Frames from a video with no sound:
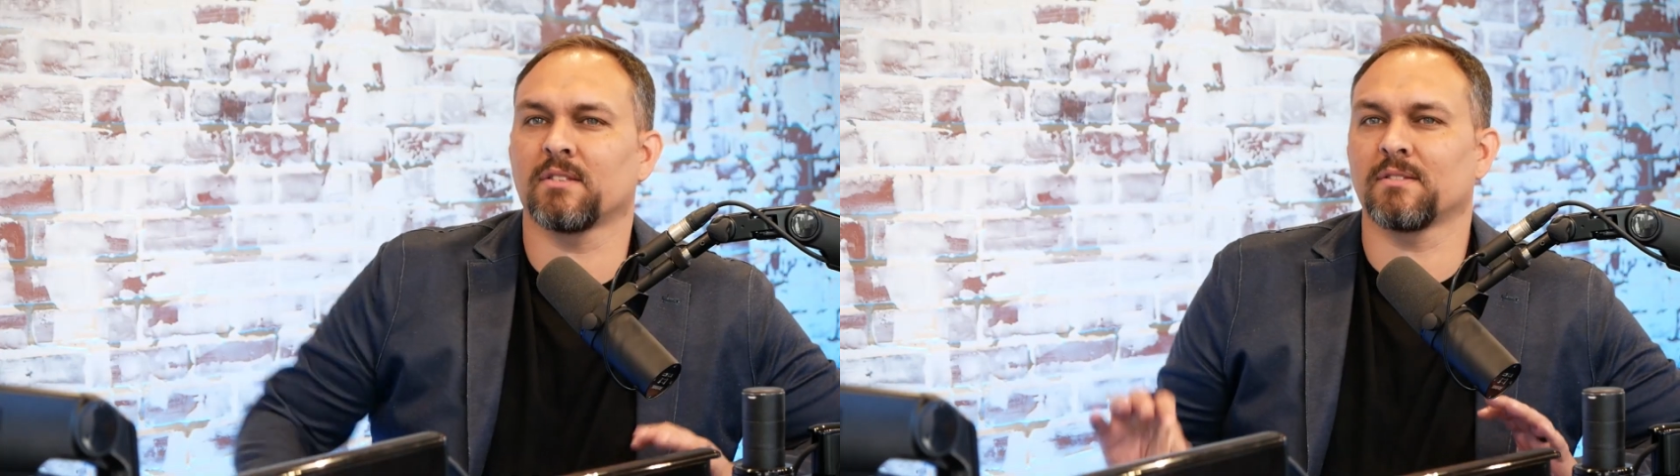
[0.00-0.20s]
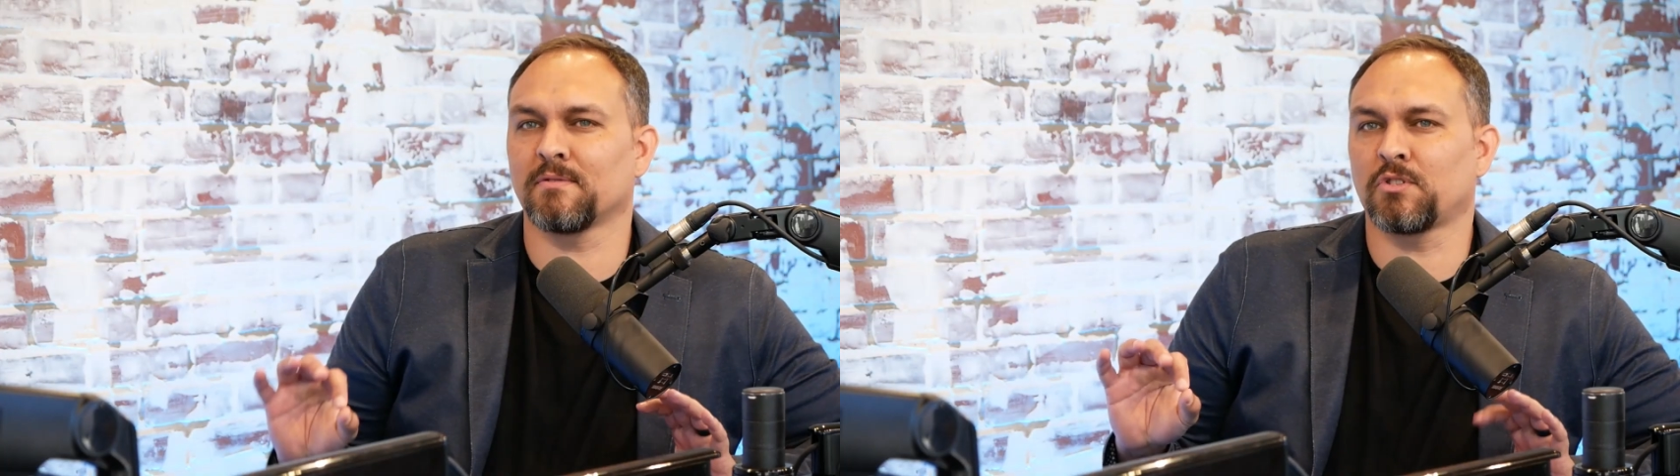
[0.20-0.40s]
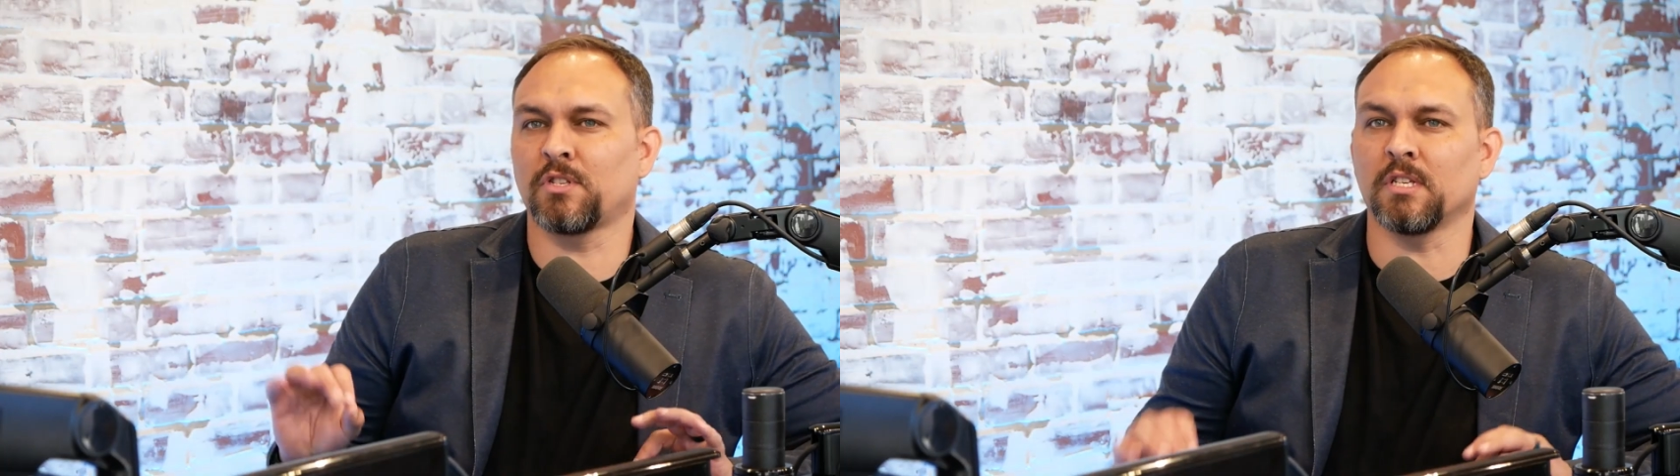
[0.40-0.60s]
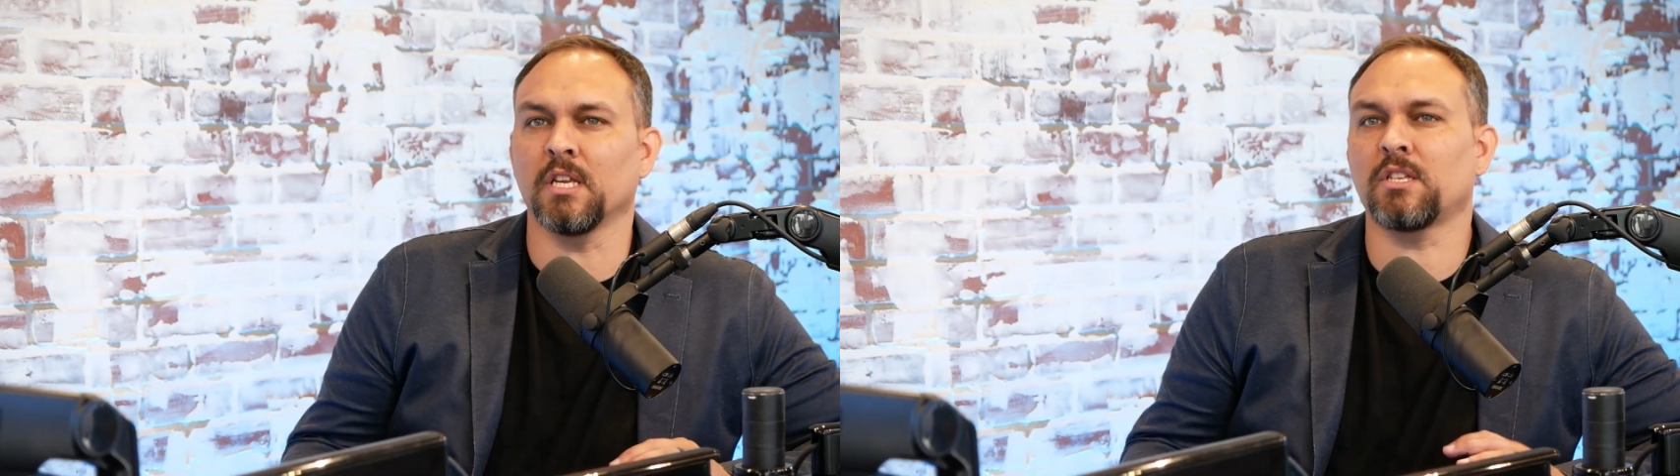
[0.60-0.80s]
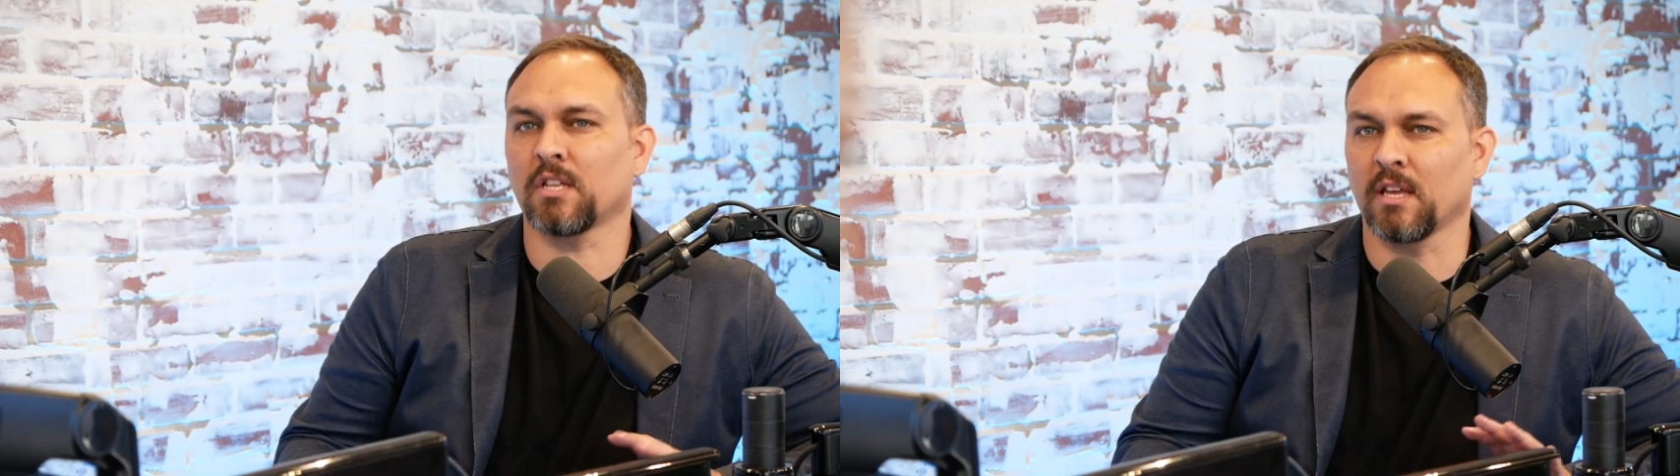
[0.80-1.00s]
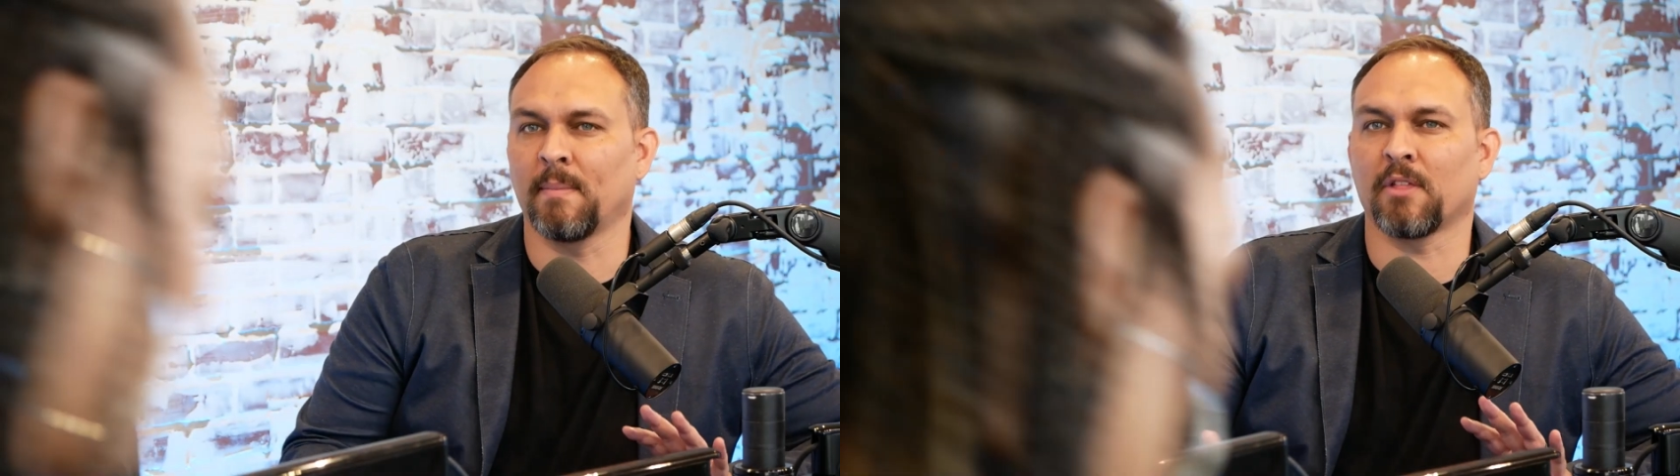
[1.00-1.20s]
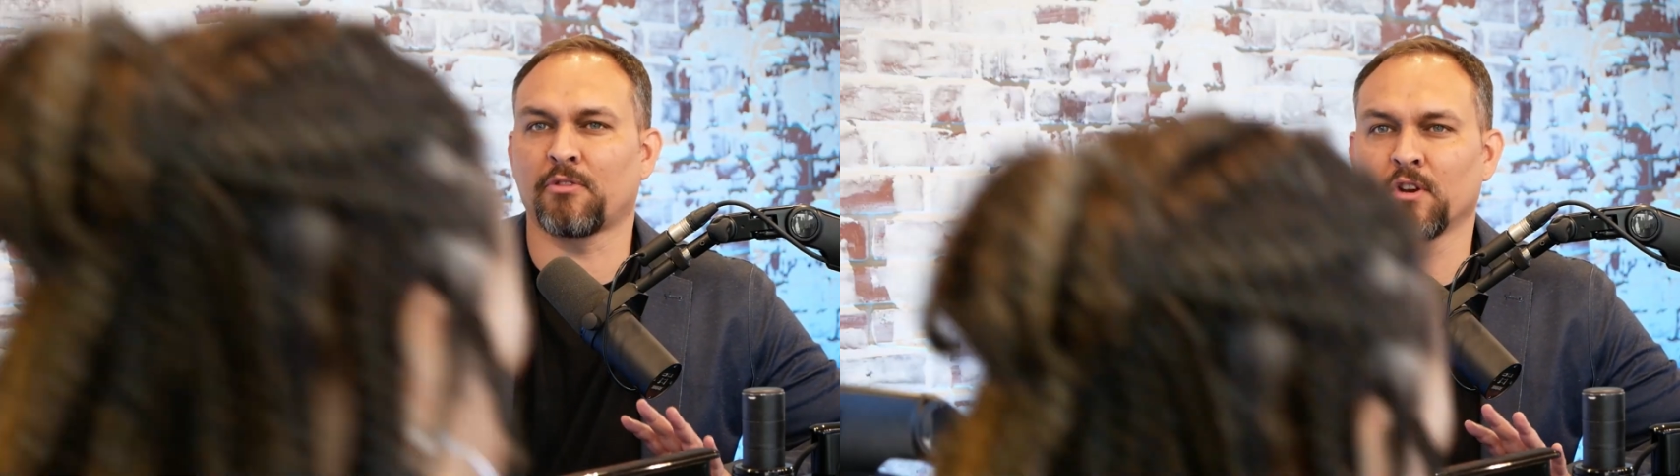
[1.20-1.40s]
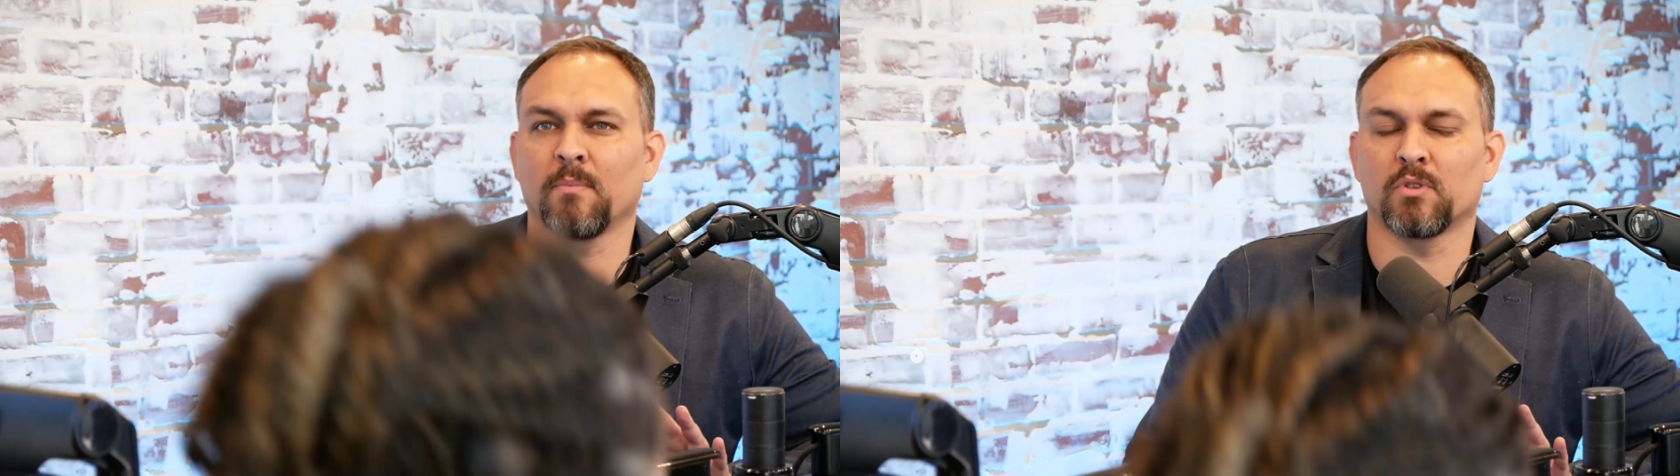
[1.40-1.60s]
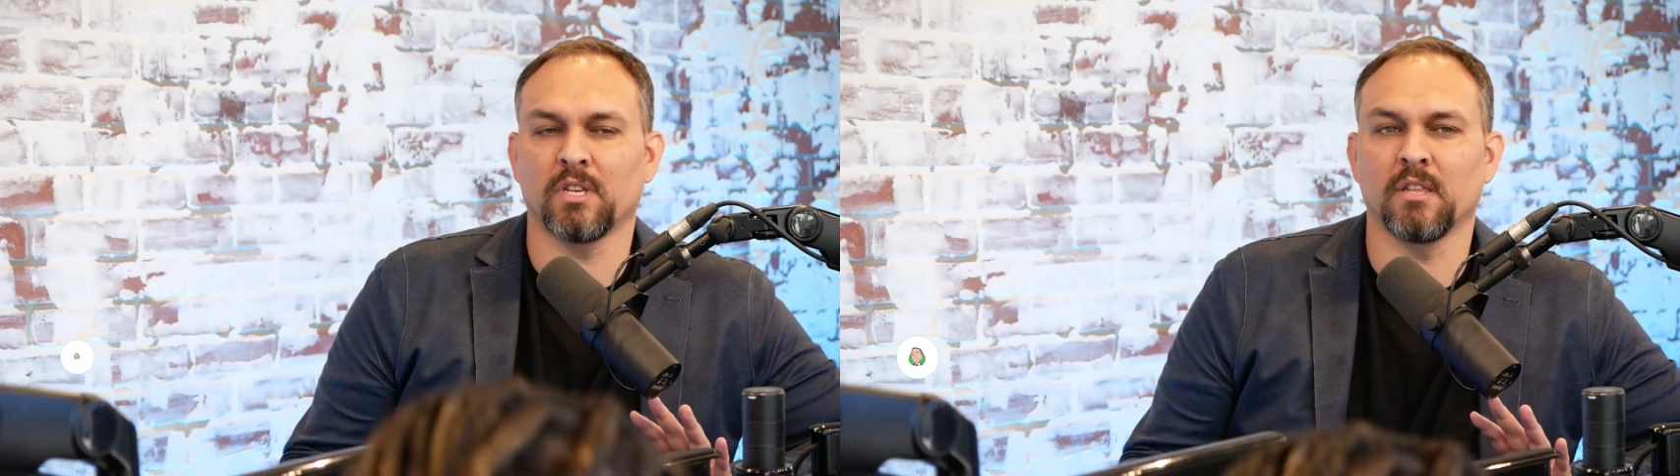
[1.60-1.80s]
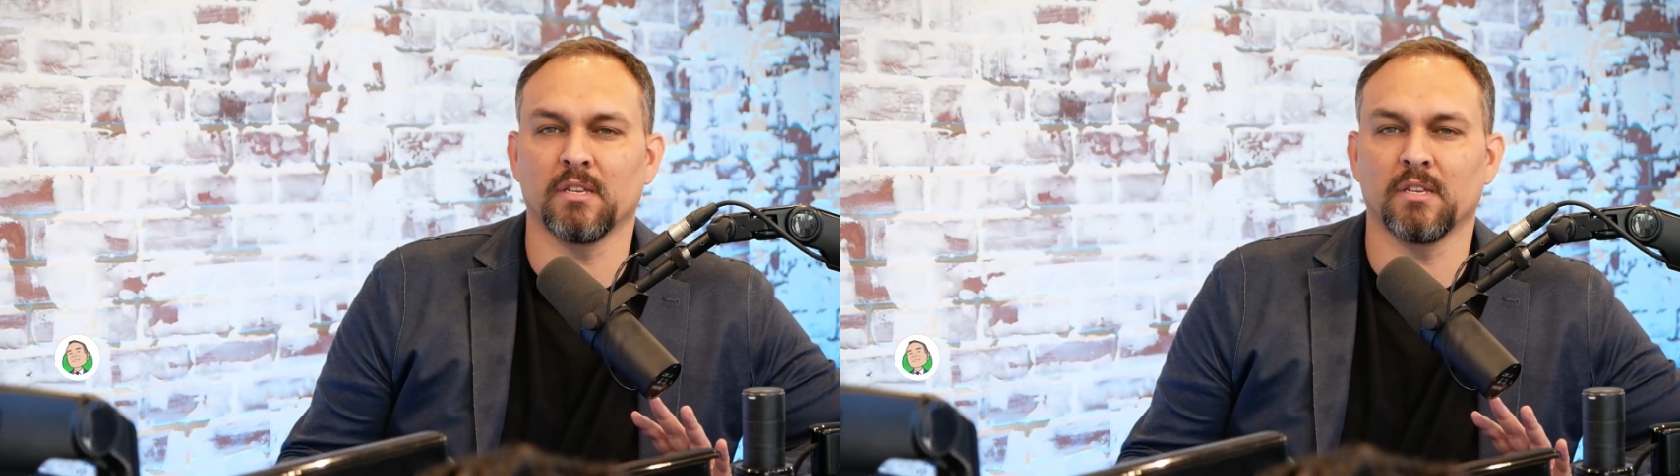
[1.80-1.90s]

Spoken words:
statistically, about 30% of